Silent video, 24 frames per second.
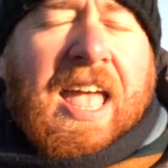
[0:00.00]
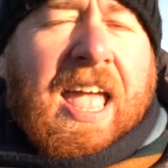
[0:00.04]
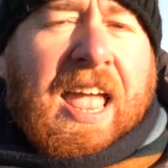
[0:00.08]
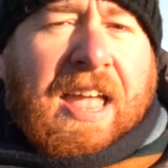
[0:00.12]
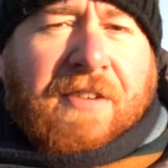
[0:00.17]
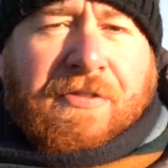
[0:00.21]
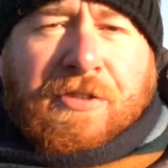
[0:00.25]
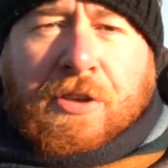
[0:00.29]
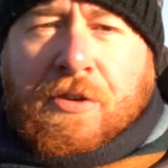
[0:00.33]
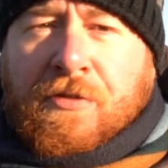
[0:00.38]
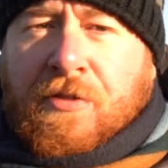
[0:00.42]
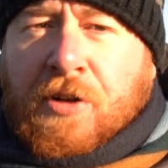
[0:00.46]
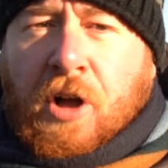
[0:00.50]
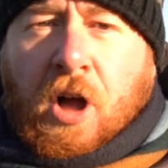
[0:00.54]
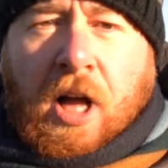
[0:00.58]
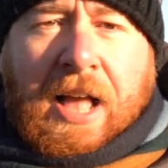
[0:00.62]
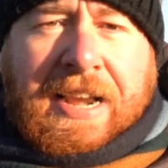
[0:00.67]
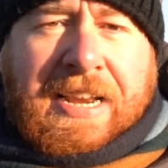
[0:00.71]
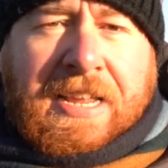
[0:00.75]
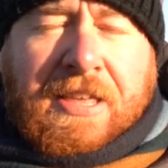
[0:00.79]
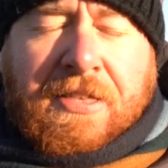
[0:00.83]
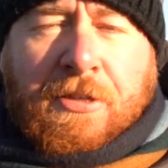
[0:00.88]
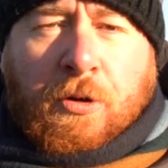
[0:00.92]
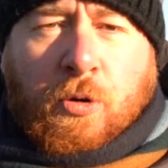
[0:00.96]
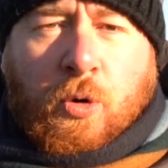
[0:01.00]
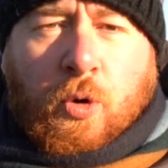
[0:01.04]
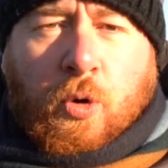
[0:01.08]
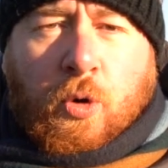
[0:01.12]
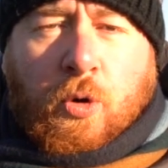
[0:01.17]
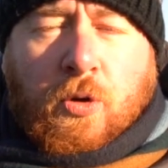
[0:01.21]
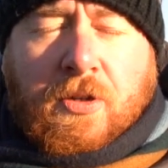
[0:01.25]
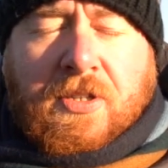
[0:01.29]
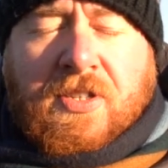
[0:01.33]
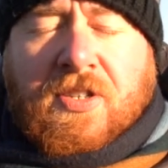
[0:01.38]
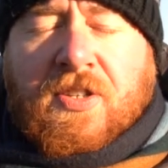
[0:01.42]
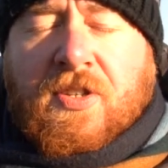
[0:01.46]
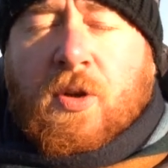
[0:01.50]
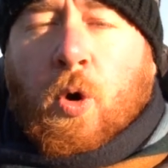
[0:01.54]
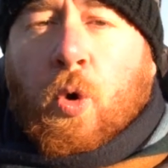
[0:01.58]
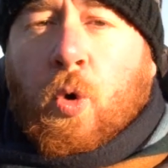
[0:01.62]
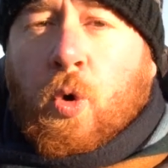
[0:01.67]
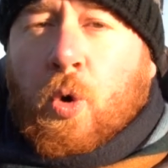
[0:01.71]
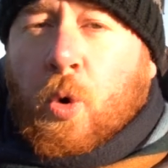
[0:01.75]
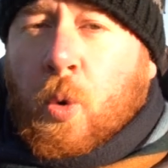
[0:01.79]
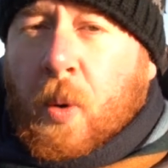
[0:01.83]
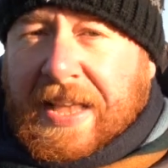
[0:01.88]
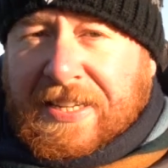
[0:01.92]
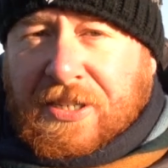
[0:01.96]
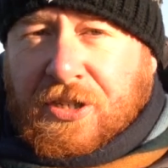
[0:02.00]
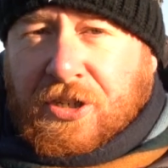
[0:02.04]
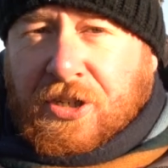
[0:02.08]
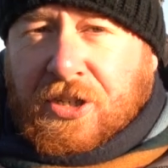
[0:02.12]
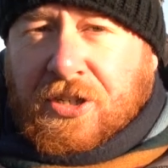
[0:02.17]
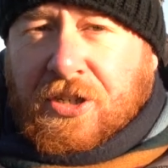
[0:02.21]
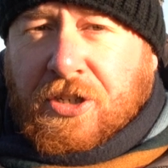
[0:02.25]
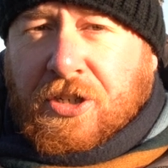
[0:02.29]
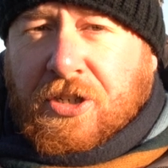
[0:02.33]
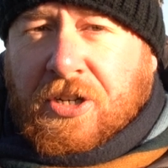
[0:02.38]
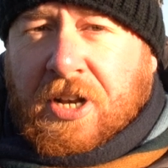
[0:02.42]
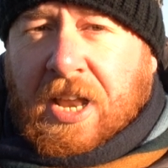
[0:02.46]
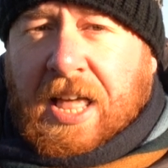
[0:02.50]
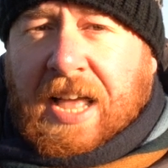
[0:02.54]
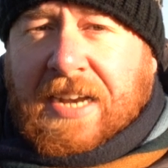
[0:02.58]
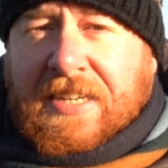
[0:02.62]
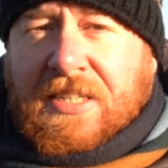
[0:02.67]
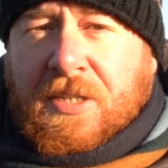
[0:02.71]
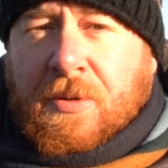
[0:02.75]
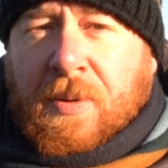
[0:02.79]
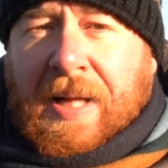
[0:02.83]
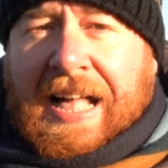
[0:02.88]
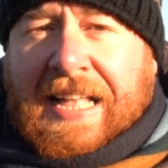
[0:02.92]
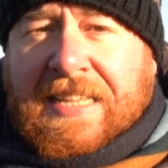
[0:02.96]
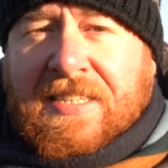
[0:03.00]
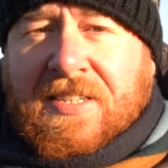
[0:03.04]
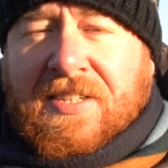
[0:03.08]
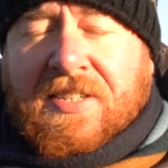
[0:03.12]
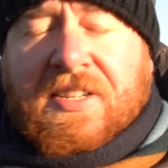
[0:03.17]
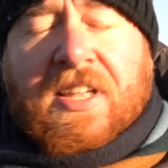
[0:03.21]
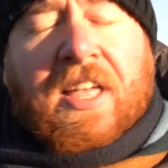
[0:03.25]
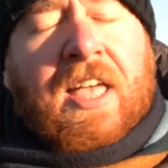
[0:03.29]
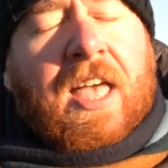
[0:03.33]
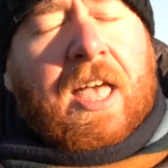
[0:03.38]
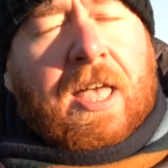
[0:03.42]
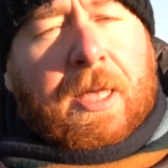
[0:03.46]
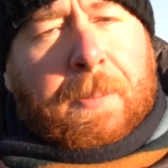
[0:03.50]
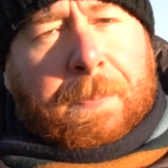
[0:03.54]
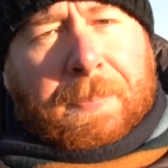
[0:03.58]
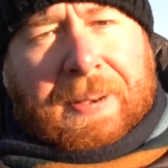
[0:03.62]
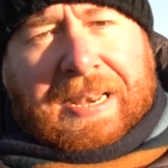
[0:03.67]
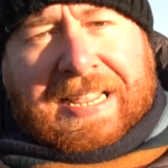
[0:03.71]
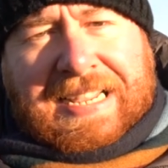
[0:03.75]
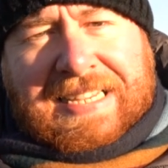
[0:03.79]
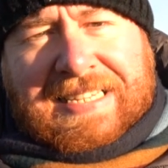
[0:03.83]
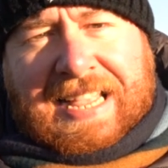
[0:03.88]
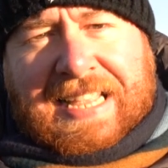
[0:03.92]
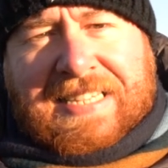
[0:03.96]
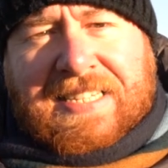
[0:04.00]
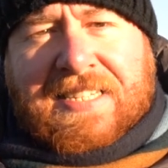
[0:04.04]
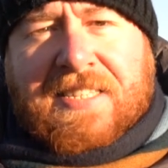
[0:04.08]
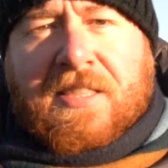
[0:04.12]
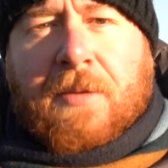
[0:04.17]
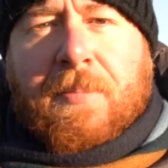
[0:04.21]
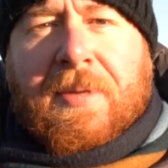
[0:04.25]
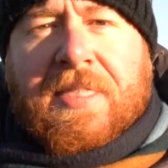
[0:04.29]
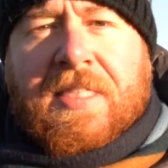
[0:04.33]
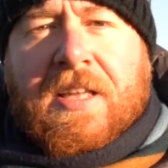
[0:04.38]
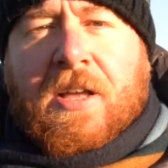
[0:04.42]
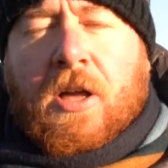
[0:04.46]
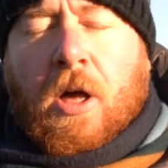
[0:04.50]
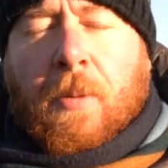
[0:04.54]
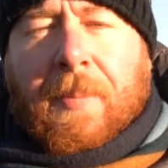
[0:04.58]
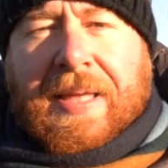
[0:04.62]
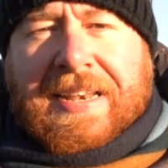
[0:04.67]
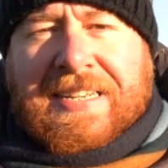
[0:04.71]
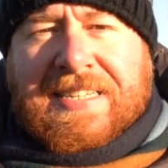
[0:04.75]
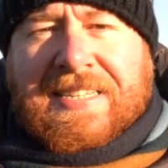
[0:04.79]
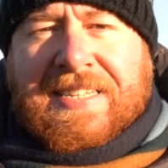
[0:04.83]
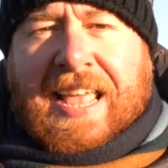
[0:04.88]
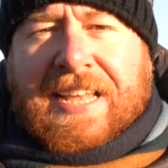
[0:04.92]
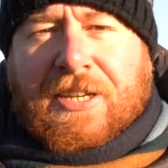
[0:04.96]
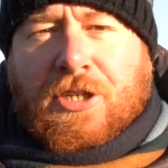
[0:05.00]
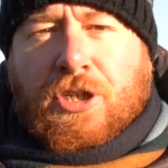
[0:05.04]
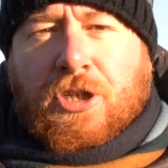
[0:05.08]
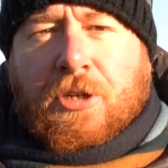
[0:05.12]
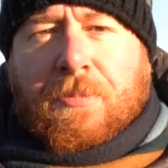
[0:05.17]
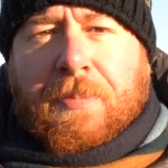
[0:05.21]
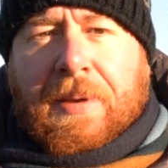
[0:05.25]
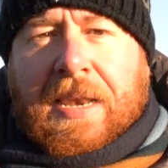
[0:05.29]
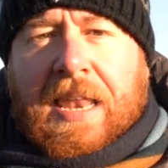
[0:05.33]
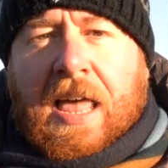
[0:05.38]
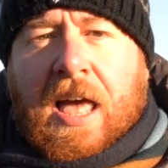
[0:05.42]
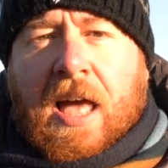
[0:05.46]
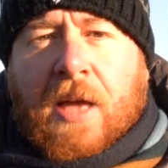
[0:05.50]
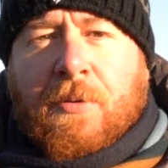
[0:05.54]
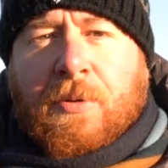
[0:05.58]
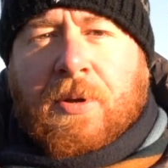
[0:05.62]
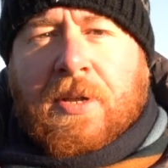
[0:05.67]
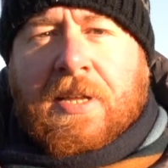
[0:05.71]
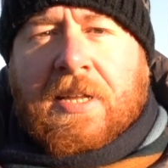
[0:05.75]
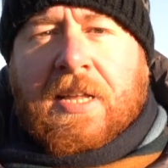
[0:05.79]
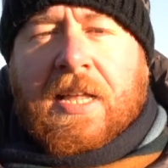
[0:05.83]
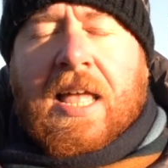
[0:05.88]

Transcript: If you've got any thoughts or questions you'd like to ask, please ask them in the comments section below.